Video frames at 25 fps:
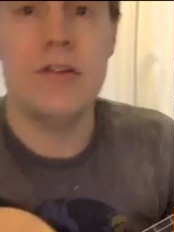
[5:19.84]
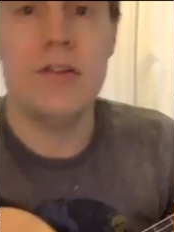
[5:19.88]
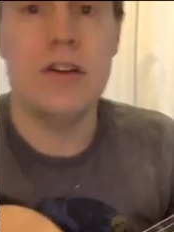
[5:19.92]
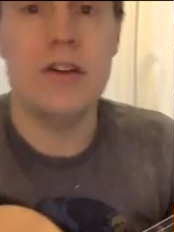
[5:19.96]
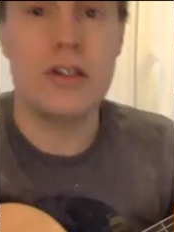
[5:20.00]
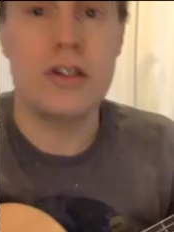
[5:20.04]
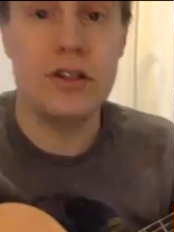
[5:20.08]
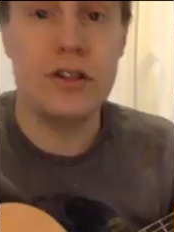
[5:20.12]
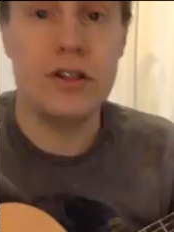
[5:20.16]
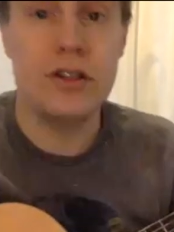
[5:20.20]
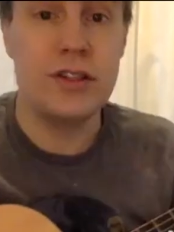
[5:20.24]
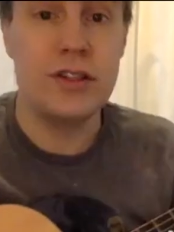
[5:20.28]

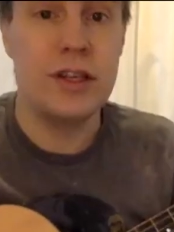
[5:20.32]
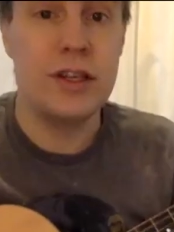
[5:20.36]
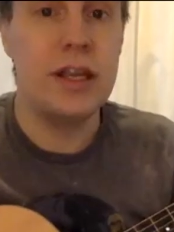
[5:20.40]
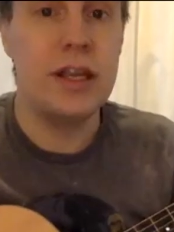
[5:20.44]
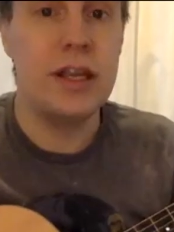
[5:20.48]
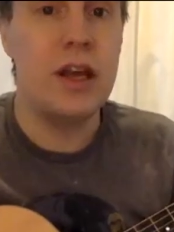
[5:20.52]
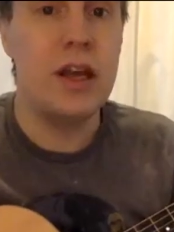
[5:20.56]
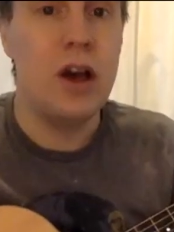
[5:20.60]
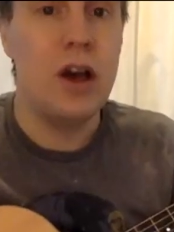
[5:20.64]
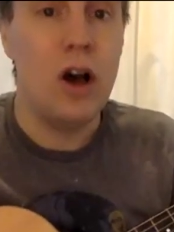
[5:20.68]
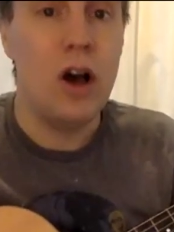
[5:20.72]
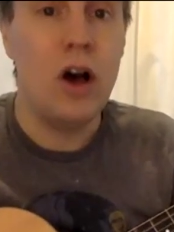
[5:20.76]
version,
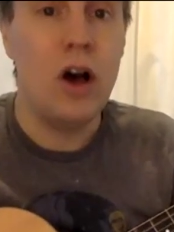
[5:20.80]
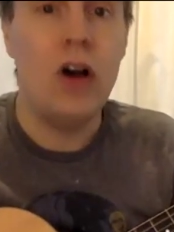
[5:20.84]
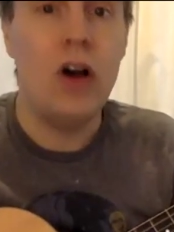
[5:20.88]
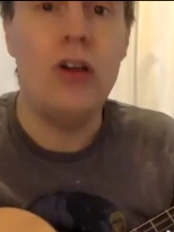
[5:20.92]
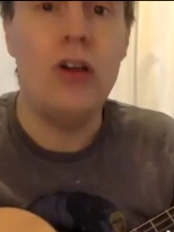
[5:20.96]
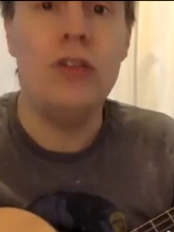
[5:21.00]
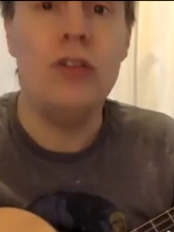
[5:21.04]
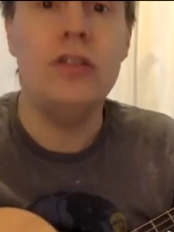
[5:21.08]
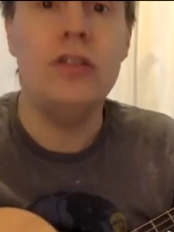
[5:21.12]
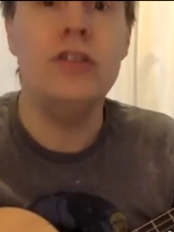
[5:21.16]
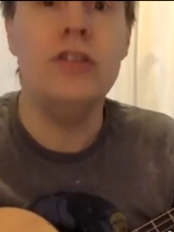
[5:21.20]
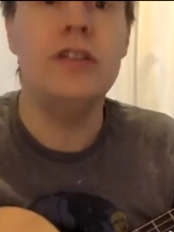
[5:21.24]
see?
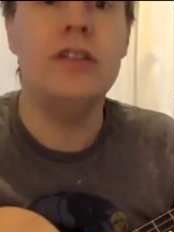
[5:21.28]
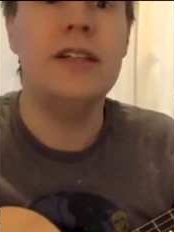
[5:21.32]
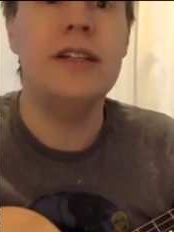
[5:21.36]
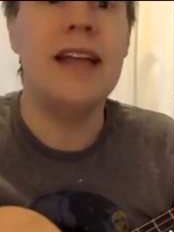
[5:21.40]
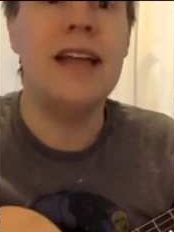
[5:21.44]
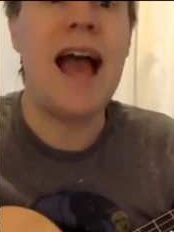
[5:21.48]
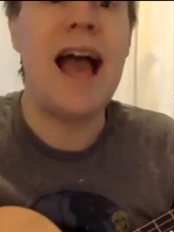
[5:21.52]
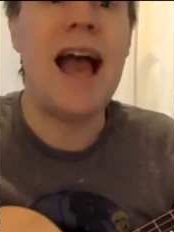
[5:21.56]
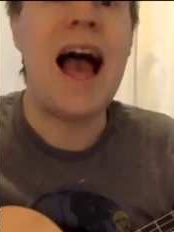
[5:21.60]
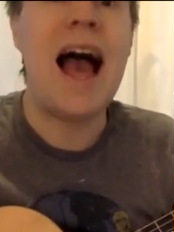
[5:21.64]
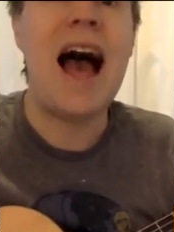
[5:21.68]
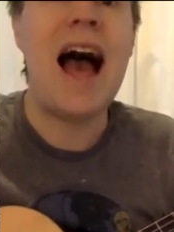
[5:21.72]
All you
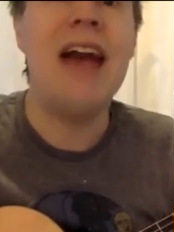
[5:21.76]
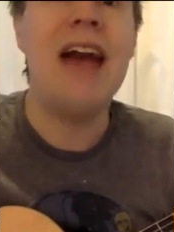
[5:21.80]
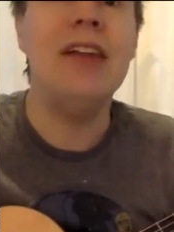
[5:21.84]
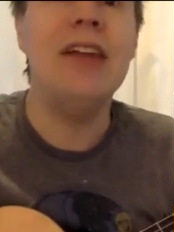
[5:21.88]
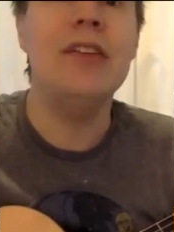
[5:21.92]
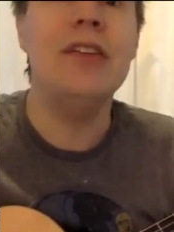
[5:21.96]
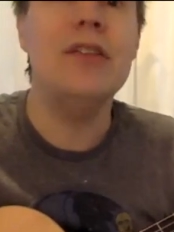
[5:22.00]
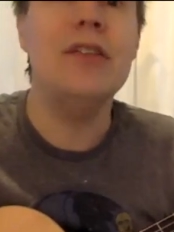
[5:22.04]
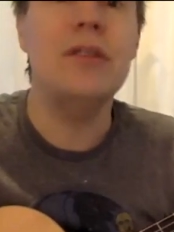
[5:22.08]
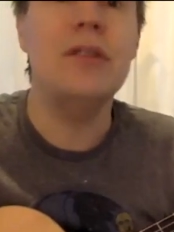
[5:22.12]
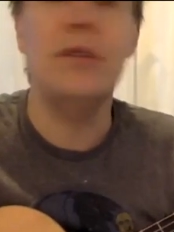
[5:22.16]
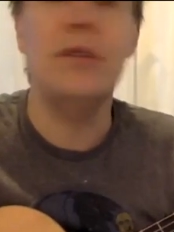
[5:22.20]

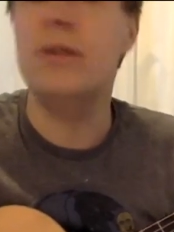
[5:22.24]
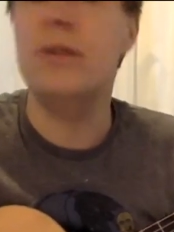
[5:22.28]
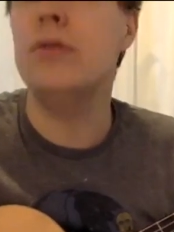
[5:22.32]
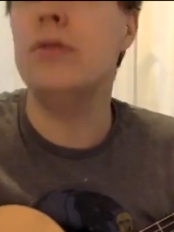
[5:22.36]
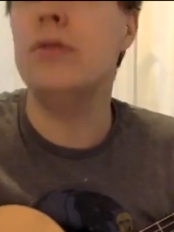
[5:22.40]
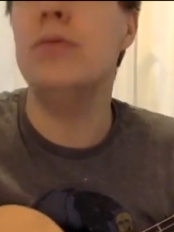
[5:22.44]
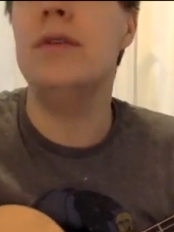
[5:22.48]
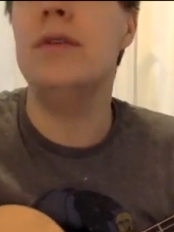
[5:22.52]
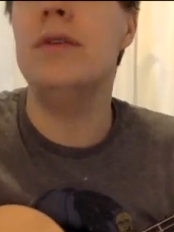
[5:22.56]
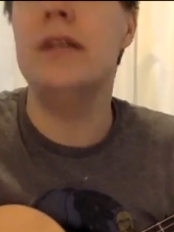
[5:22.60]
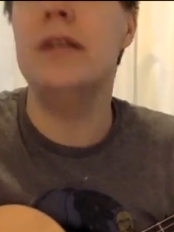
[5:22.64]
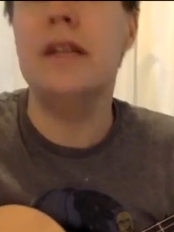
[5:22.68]
gotta
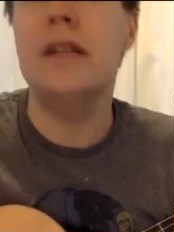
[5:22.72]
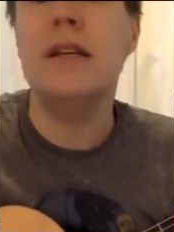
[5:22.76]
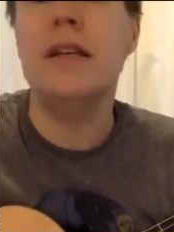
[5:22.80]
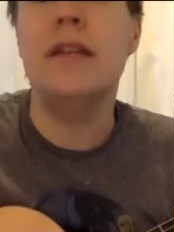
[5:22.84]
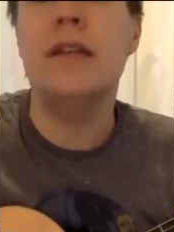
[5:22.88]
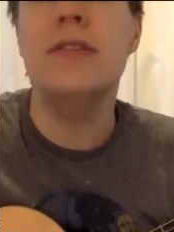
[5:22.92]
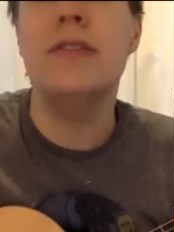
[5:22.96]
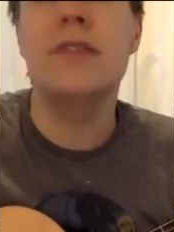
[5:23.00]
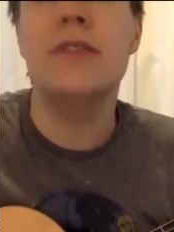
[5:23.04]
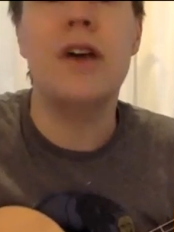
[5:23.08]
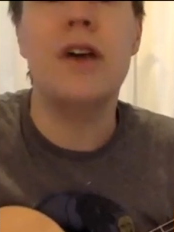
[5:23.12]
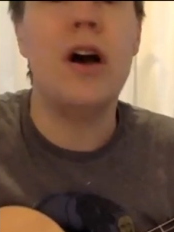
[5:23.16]
do
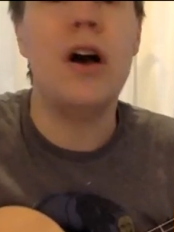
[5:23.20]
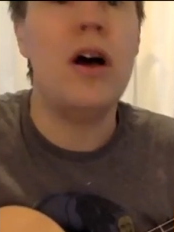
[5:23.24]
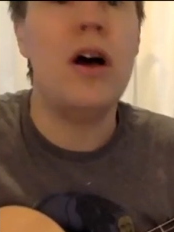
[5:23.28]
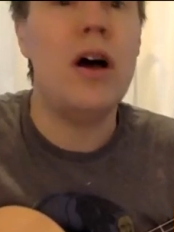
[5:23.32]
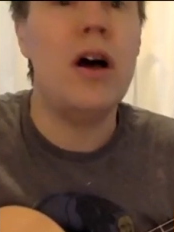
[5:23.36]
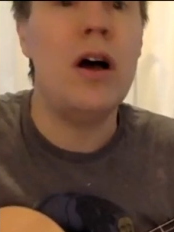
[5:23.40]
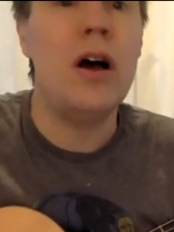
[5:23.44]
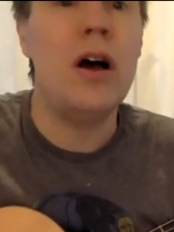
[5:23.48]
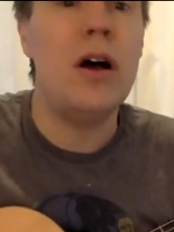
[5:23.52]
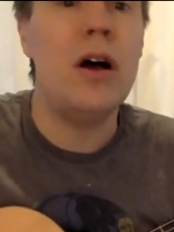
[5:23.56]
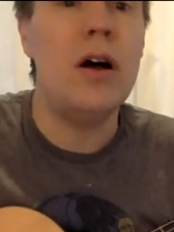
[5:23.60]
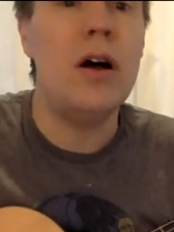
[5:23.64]
is
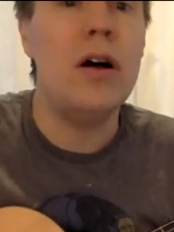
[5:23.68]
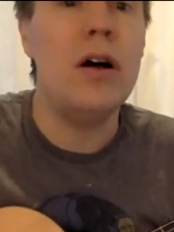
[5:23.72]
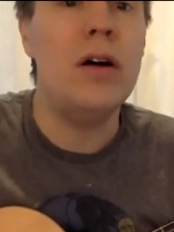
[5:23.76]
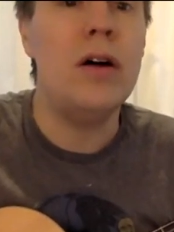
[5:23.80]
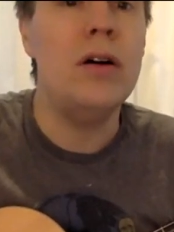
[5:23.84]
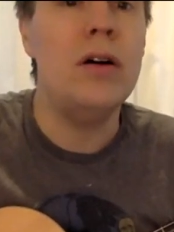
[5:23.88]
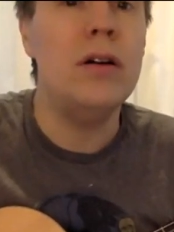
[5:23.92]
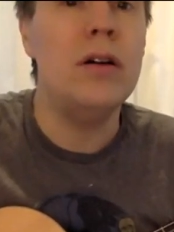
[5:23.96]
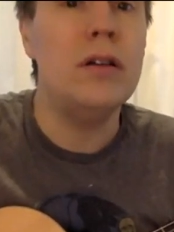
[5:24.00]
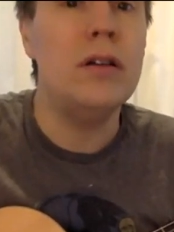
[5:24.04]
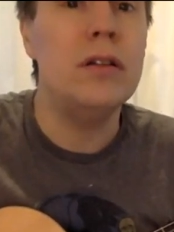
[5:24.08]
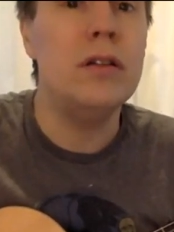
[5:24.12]

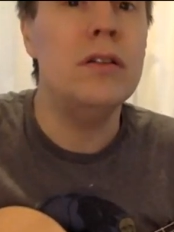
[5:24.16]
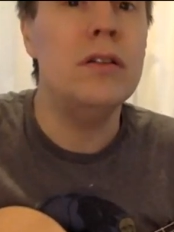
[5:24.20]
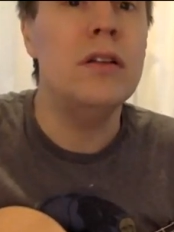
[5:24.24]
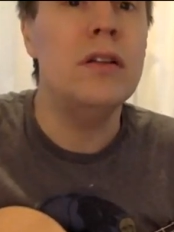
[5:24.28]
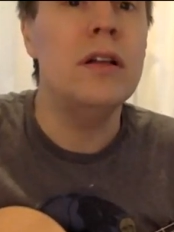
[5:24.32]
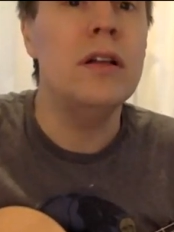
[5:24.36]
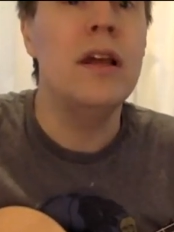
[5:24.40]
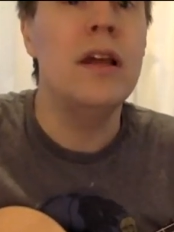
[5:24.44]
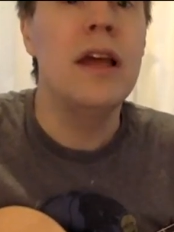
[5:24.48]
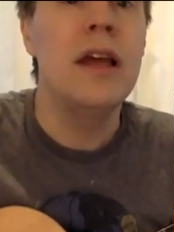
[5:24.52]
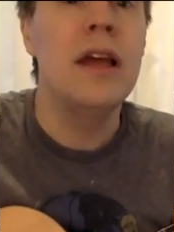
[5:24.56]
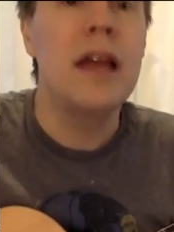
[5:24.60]
call
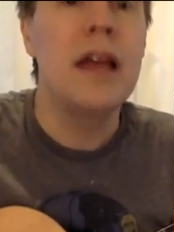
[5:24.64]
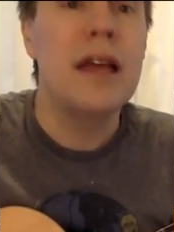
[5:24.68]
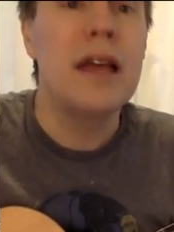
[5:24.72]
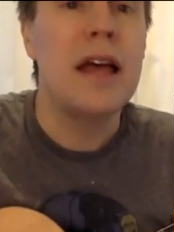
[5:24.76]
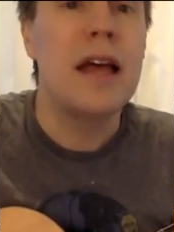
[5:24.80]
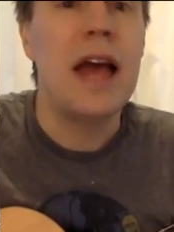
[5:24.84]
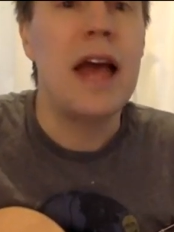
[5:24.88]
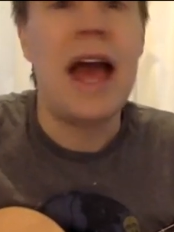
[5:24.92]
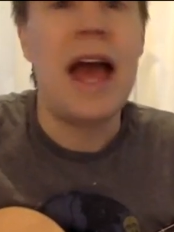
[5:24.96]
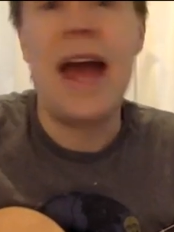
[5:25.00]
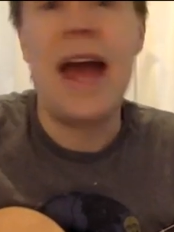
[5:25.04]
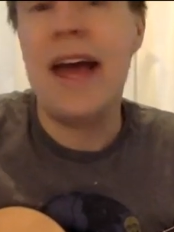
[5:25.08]

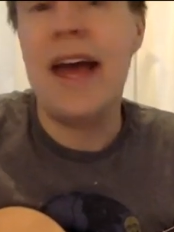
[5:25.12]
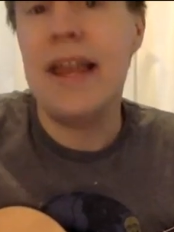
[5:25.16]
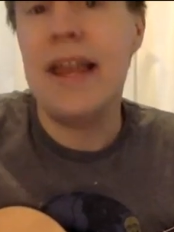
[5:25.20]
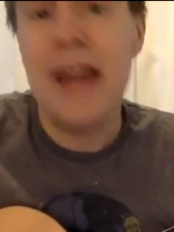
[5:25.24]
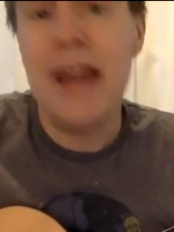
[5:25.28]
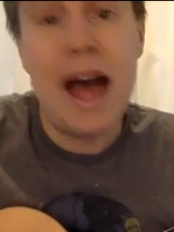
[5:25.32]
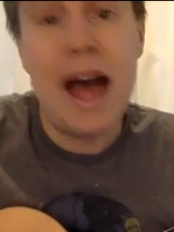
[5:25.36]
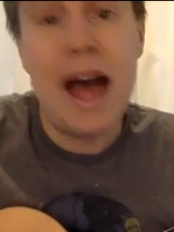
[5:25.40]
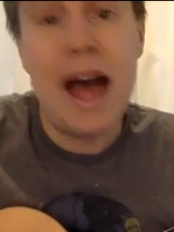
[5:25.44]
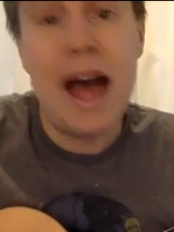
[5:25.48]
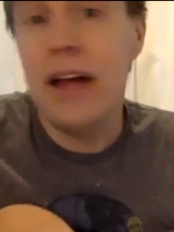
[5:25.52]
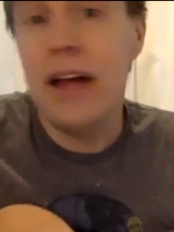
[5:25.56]
and
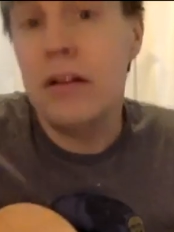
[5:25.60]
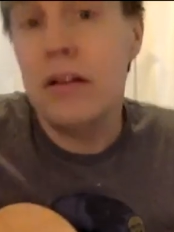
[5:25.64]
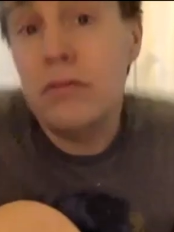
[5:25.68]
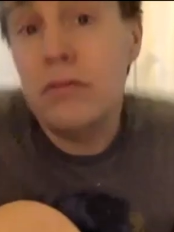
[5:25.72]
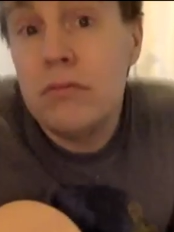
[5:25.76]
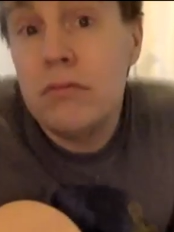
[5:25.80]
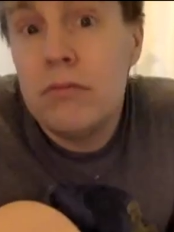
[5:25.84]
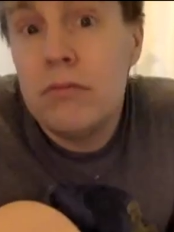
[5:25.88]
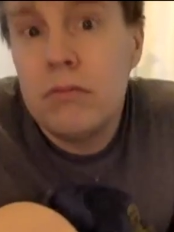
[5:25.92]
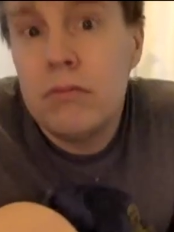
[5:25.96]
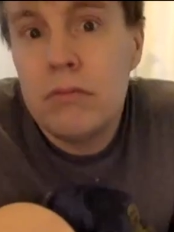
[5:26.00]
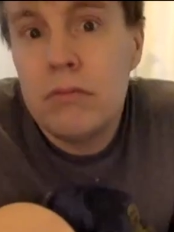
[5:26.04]
I'll,
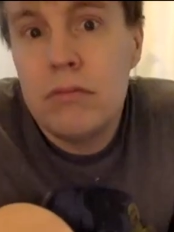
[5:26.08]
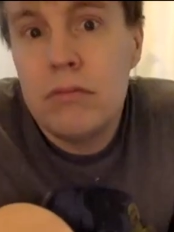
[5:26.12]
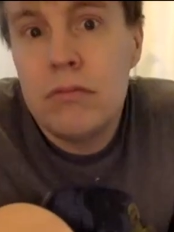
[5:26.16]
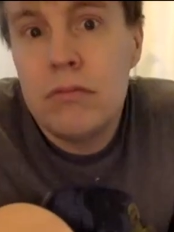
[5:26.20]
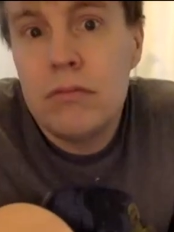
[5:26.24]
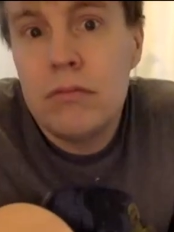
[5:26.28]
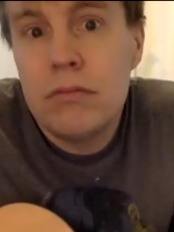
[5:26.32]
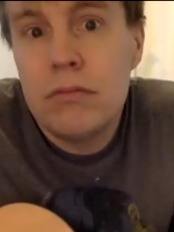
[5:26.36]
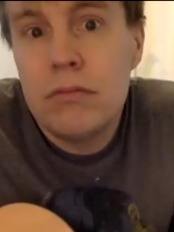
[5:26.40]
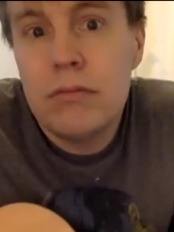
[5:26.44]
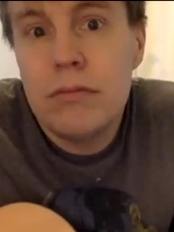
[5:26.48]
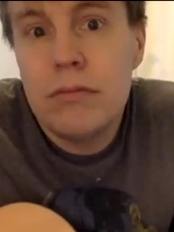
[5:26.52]
um,
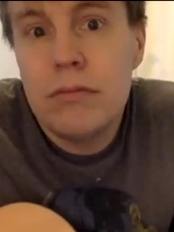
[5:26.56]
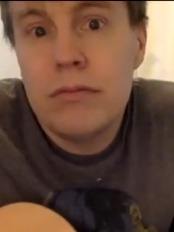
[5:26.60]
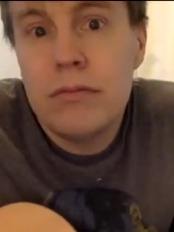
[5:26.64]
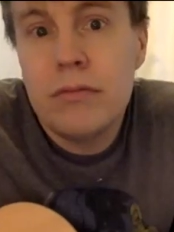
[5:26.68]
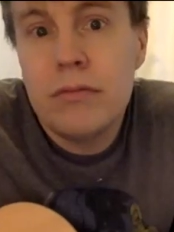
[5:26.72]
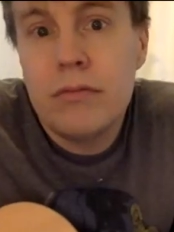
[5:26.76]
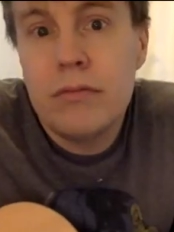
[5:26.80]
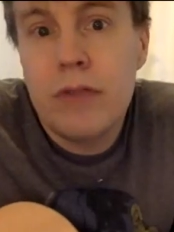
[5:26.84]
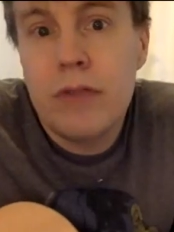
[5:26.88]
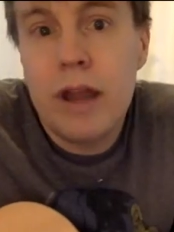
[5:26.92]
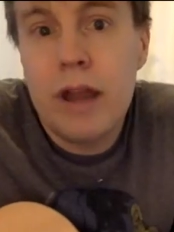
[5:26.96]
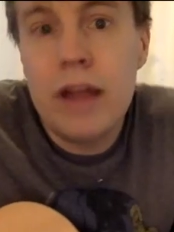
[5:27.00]

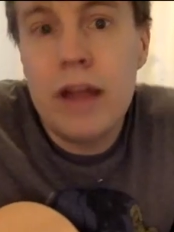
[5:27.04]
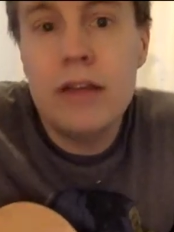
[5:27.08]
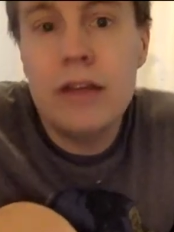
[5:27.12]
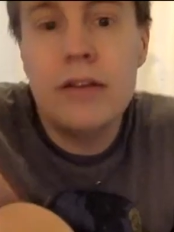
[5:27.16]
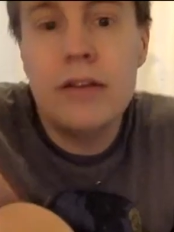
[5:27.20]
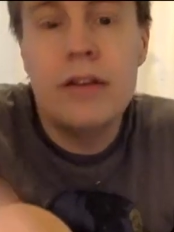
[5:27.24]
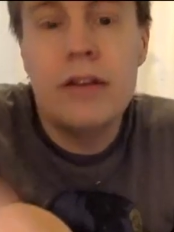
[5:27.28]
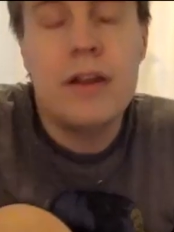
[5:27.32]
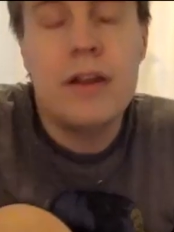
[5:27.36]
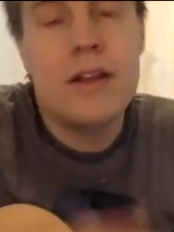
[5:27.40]
right?